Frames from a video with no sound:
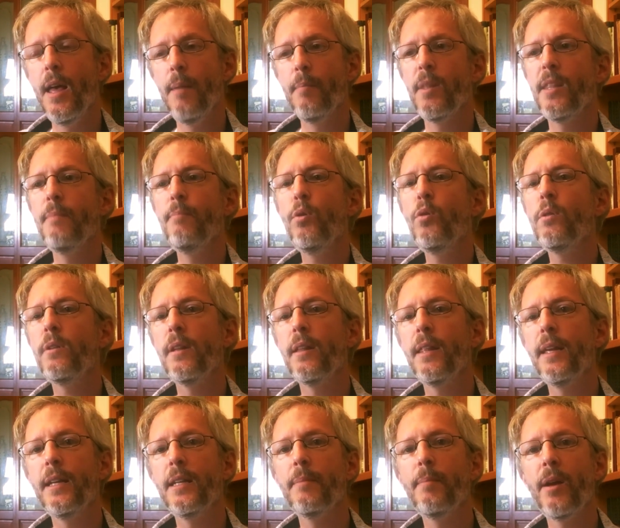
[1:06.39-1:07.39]
But the important
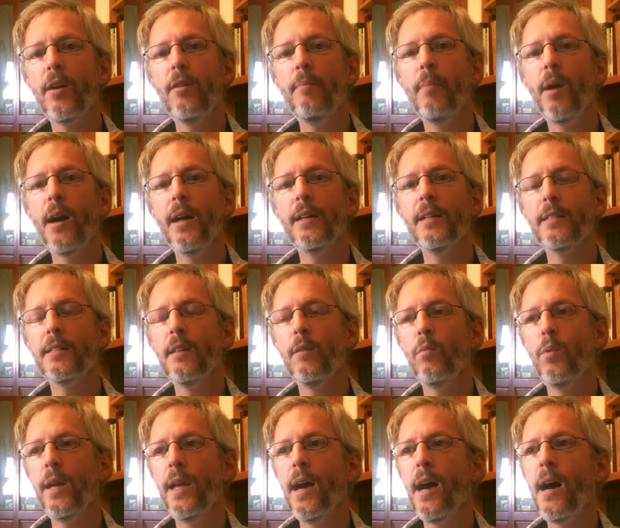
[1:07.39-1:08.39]
thing to bear in mind is
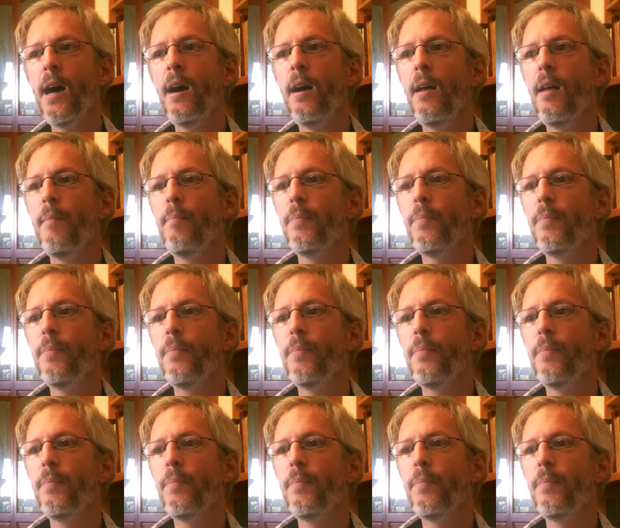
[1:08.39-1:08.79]
that we are